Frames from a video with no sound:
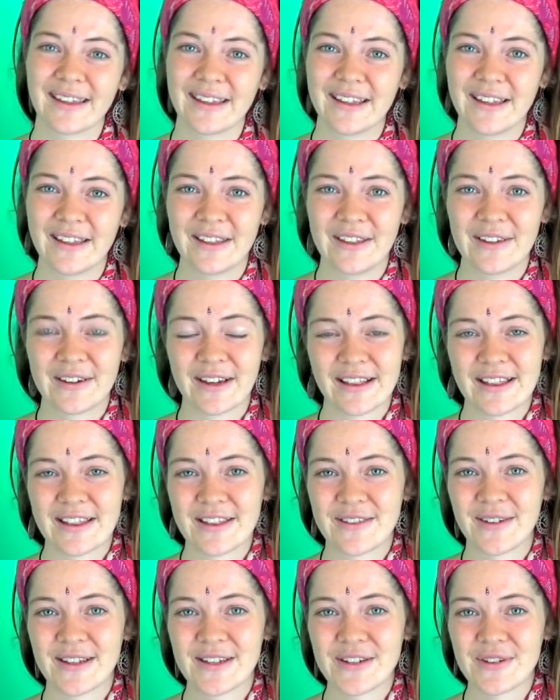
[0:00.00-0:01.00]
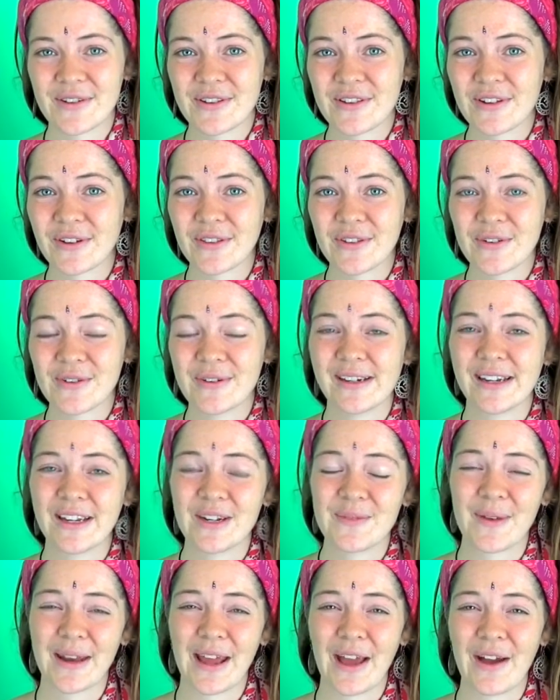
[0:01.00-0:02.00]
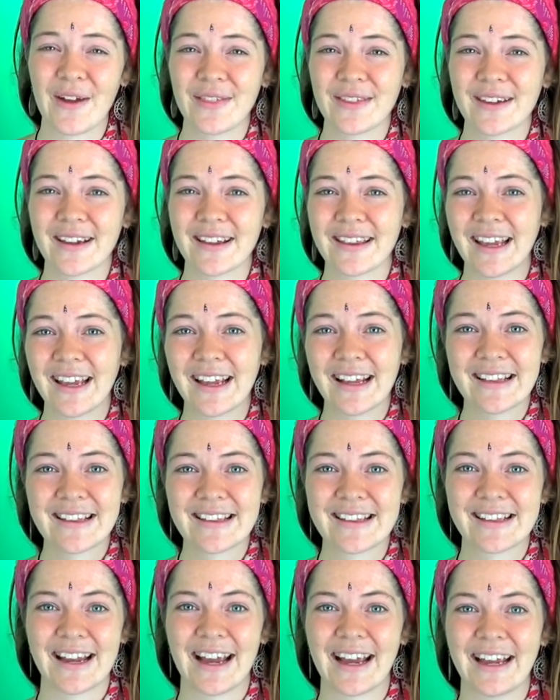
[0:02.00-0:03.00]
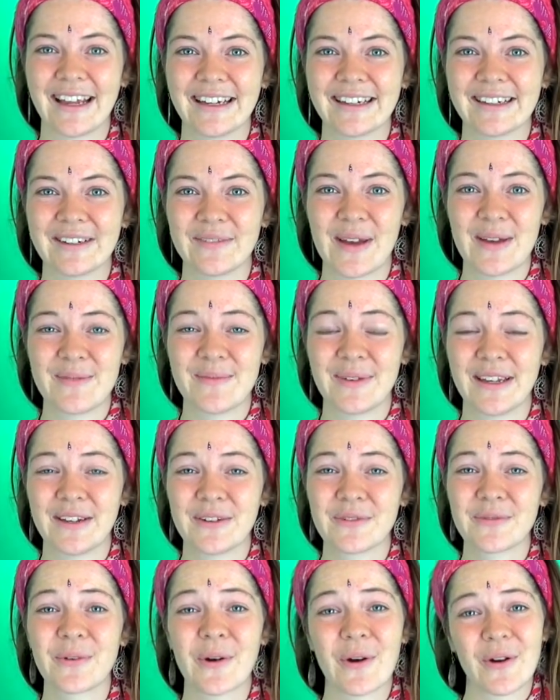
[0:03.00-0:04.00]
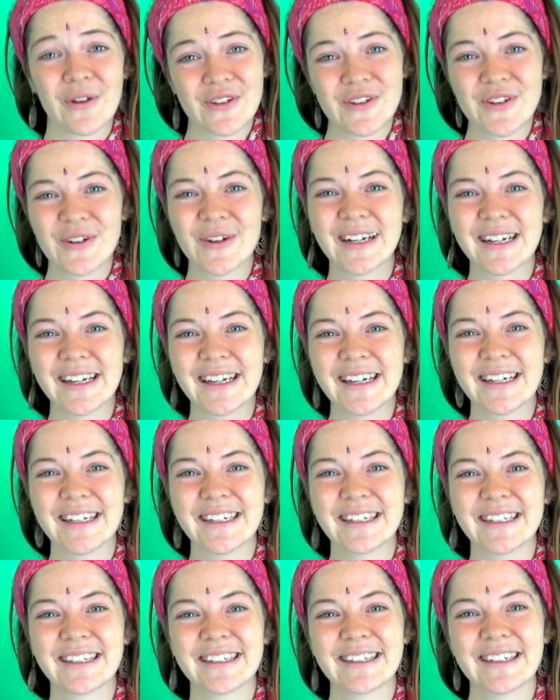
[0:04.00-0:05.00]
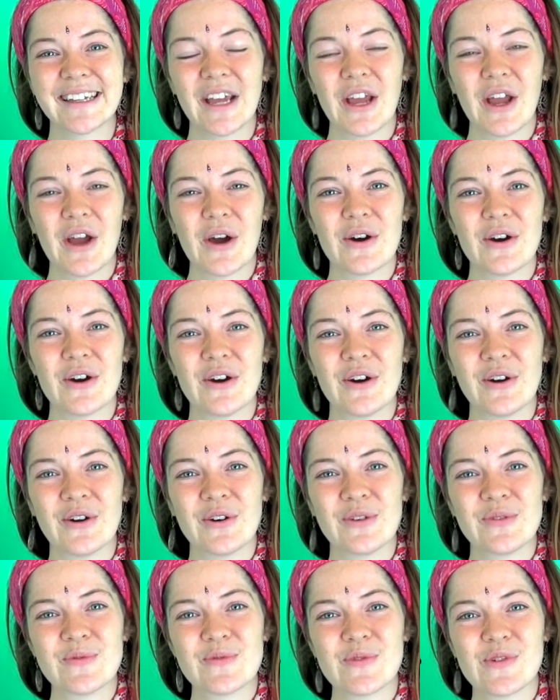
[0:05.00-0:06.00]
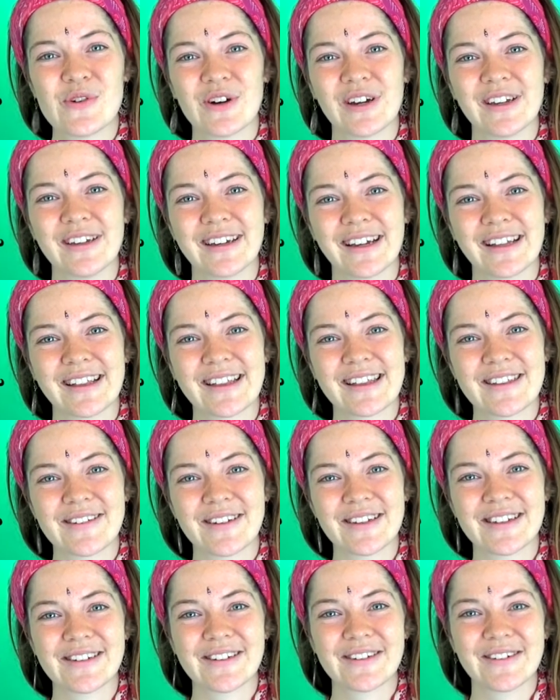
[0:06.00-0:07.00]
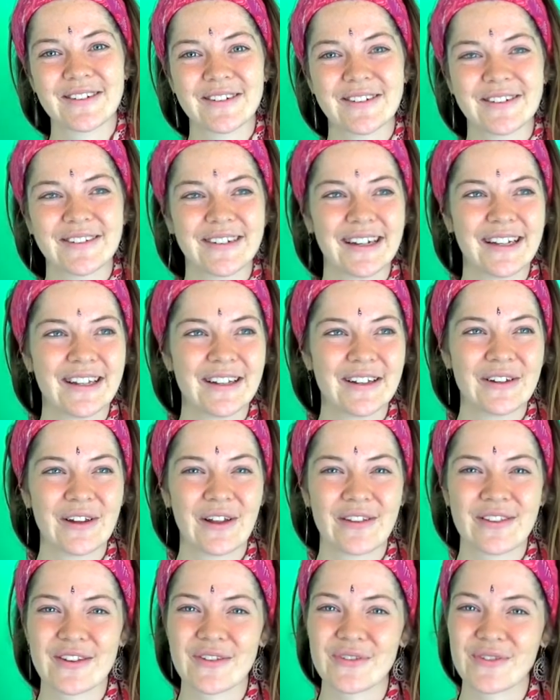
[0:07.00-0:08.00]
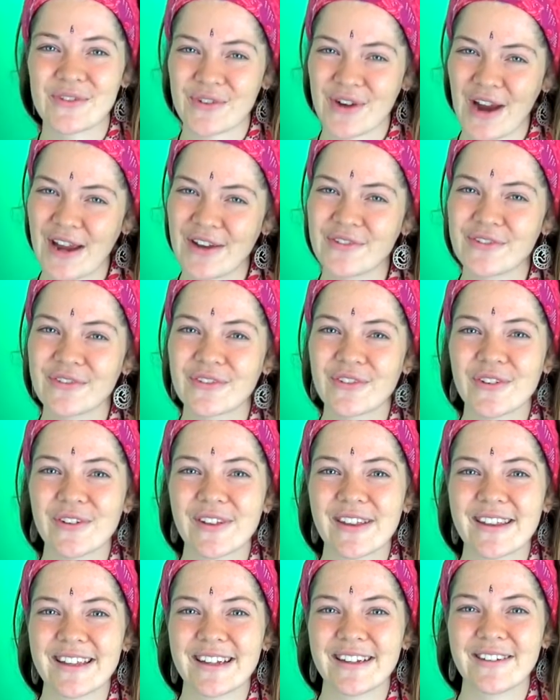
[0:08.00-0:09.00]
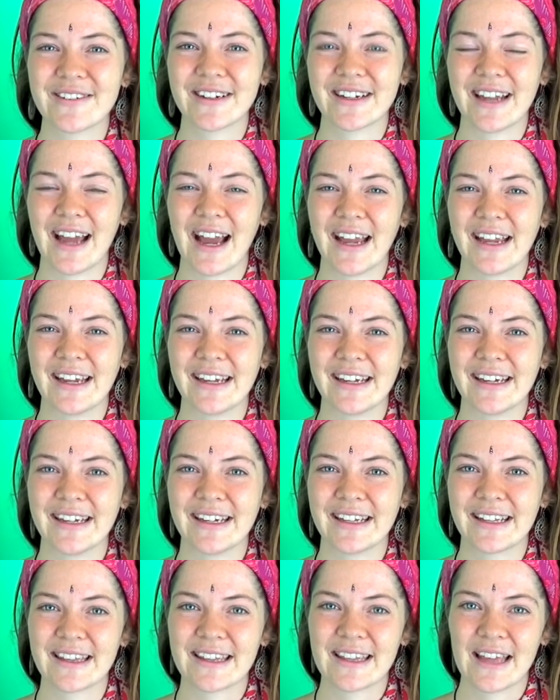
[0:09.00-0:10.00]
You can switch also to a little bit healthier things, like maybe raw chocolate, or you can switch to lots of dried fruits in your diet.